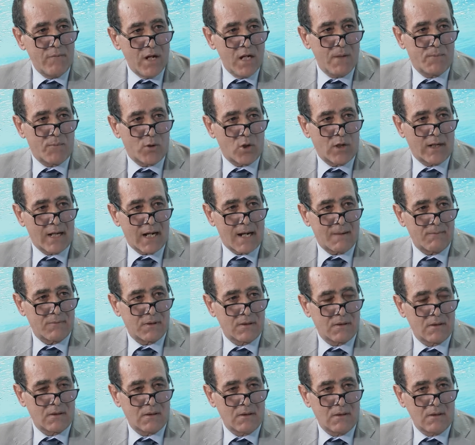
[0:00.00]
many
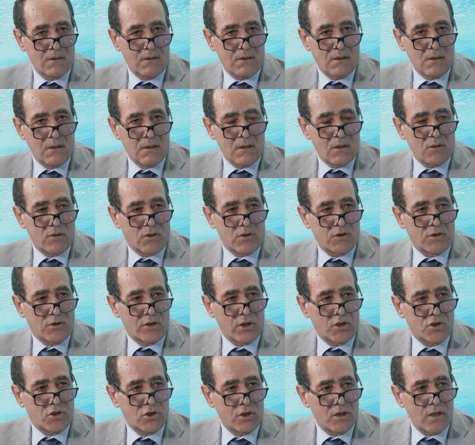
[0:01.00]
programs.
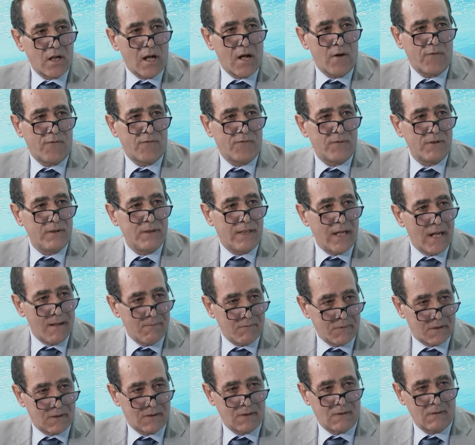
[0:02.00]
Construction of
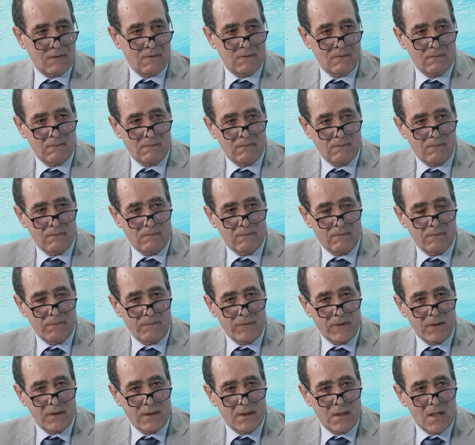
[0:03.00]
dams,
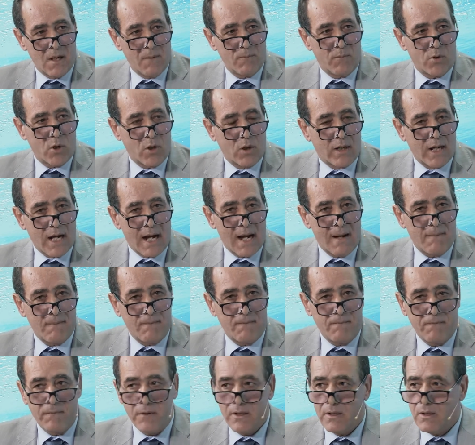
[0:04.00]

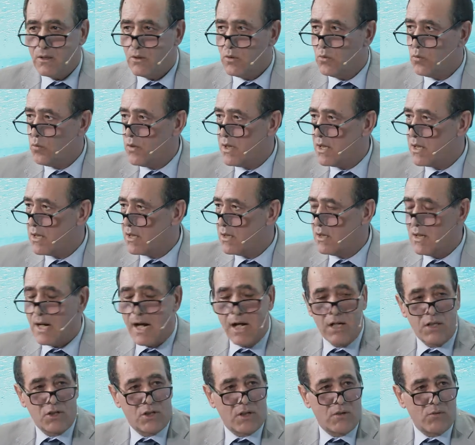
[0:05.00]
program with
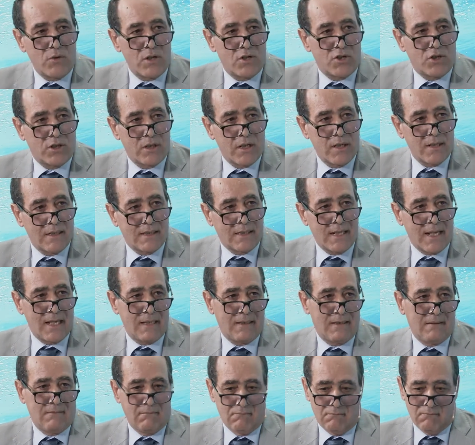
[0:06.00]

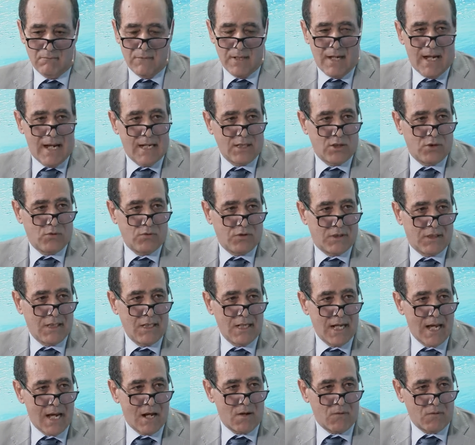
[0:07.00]
GZ, as you see
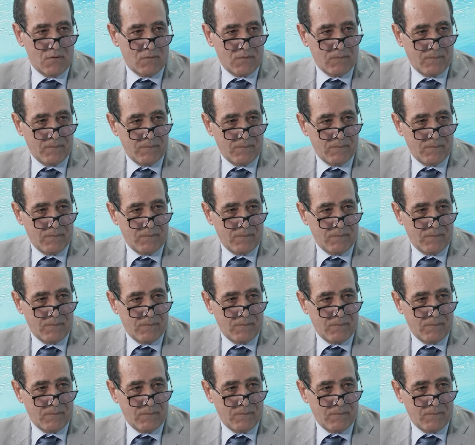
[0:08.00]
now,